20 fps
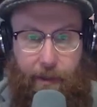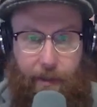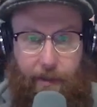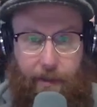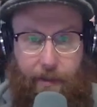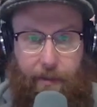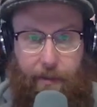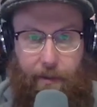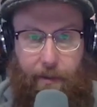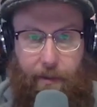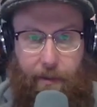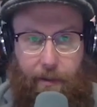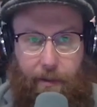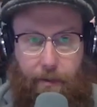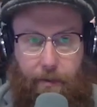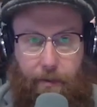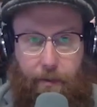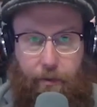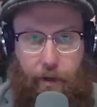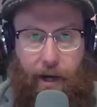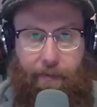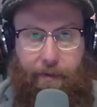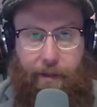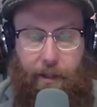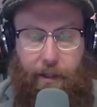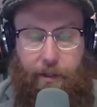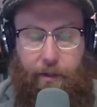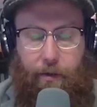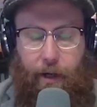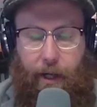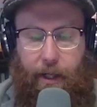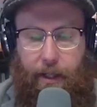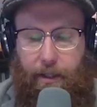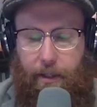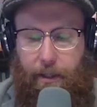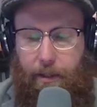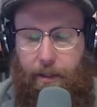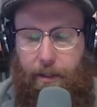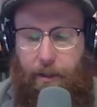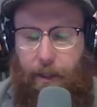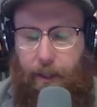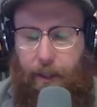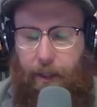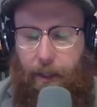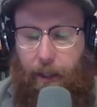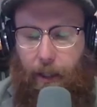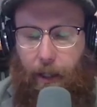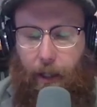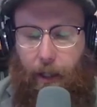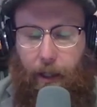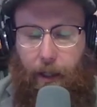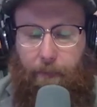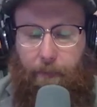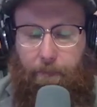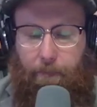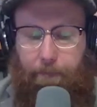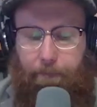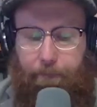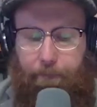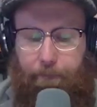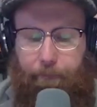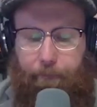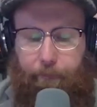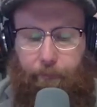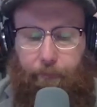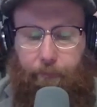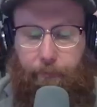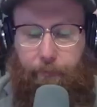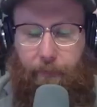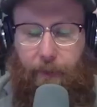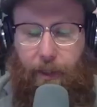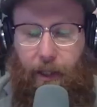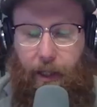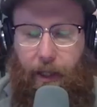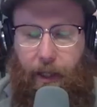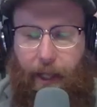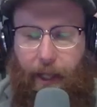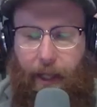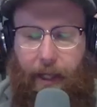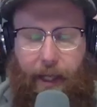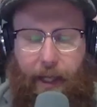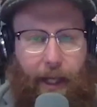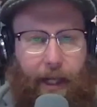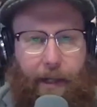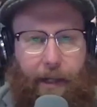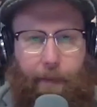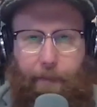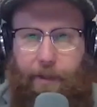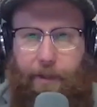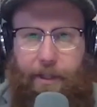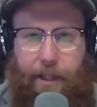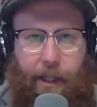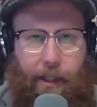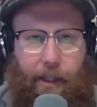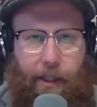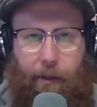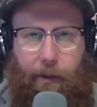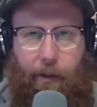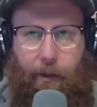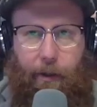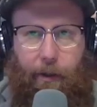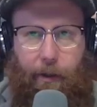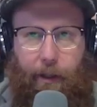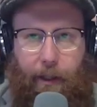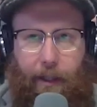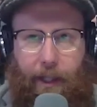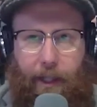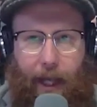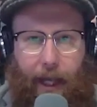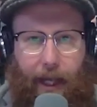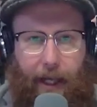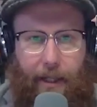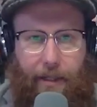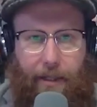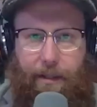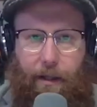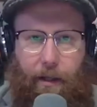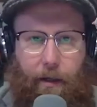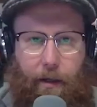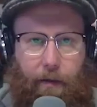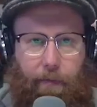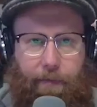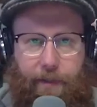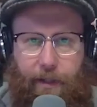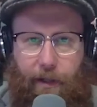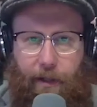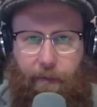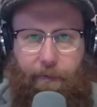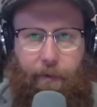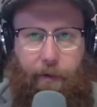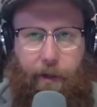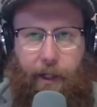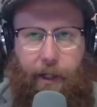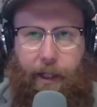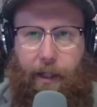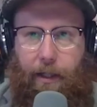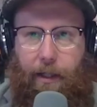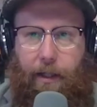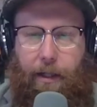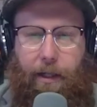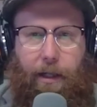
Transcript: this, driving this crisis. In any particular case of suffering,